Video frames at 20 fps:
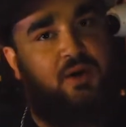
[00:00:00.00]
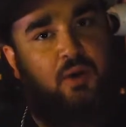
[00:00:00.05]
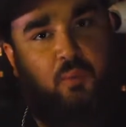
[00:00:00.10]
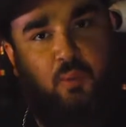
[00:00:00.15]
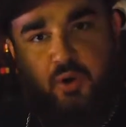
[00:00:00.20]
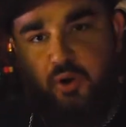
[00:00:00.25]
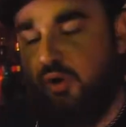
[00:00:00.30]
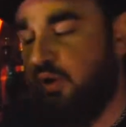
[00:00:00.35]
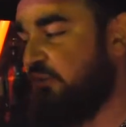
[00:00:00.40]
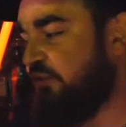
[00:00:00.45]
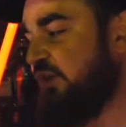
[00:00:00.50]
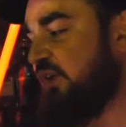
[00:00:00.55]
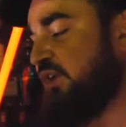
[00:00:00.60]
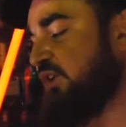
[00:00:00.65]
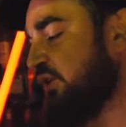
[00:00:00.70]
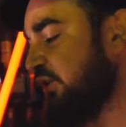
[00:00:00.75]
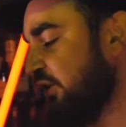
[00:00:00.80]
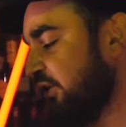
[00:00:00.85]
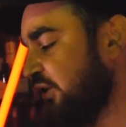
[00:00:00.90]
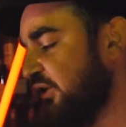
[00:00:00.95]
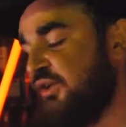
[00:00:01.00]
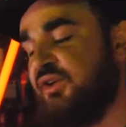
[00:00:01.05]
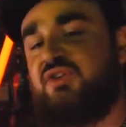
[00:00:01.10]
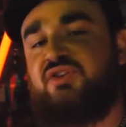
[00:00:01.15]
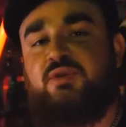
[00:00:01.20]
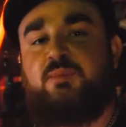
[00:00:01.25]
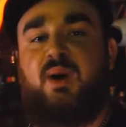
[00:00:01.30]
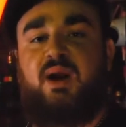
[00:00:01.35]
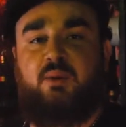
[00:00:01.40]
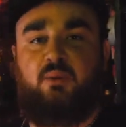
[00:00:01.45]
on what coffee liqueur you use,
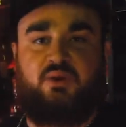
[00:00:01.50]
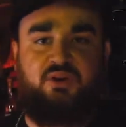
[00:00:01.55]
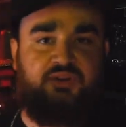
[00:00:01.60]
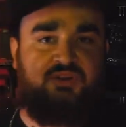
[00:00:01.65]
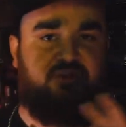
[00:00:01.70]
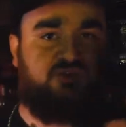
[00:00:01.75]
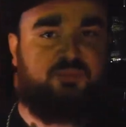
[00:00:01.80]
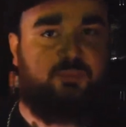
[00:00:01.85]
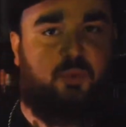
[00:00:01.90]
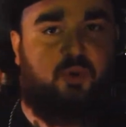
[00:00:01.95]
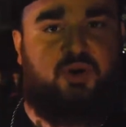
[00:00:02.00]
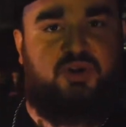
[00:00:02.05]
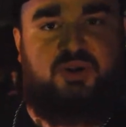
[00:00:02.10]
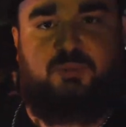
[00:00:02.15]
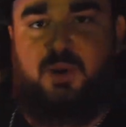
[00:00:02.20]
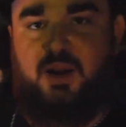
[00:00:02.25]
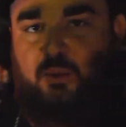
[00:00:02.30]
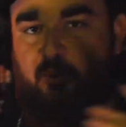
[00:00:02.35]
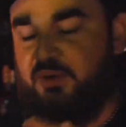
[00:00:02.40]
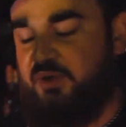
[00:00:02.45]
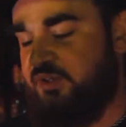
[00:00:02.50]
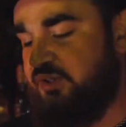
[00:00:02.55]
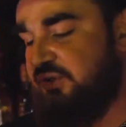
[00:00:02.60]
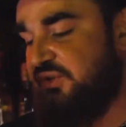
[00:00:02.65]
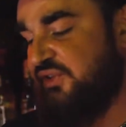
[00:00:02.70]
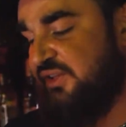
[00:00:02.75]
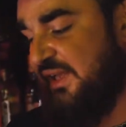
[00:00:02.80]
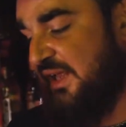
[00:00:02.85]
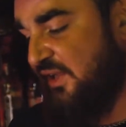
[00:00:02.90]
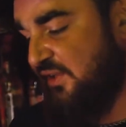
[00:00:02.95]
you might want to use more, you might want to
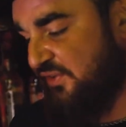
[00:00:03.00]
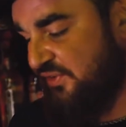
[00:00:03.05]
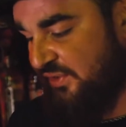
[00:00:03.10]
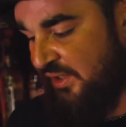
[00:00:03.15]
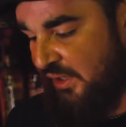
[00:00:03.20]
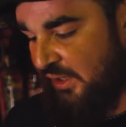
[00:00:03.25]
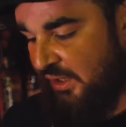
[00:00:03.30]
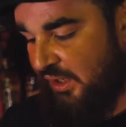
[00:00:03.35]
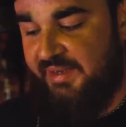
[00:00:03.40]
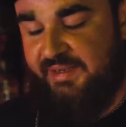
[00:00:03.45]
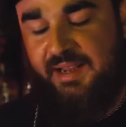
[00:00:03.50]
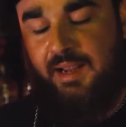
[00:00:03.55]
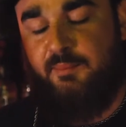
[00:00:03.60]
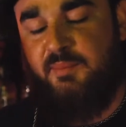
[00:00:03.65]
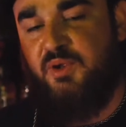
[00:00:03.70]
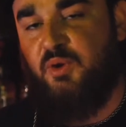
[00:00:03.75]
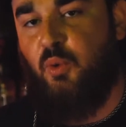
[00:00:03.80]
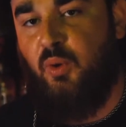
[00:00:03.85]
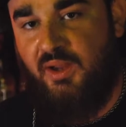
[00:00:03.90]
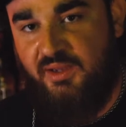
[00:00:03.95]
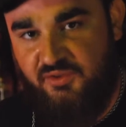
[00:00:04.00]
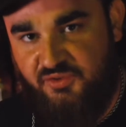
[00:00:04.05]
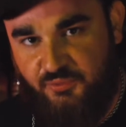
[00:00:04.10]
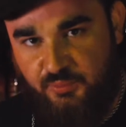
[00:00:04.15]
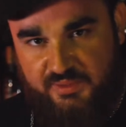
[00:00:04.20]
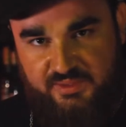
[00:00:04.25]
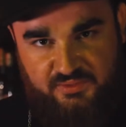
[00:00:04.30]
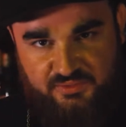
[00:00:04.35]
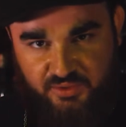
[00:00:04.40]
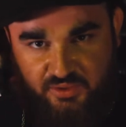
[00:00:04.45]
use less. It can be quite
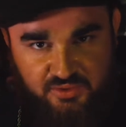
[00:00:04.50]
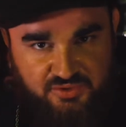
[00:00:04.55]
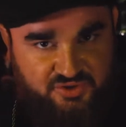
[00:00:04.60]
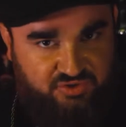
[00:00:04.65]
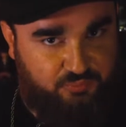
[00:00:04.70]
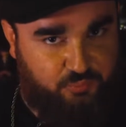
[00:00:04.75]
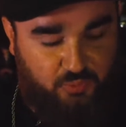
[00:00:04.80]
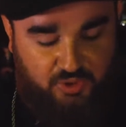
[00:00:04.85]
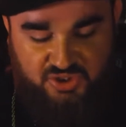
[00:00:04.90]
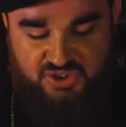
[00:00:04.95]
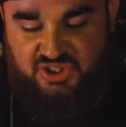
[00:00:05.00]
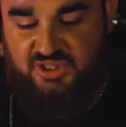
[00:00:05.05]
sweet, so just watch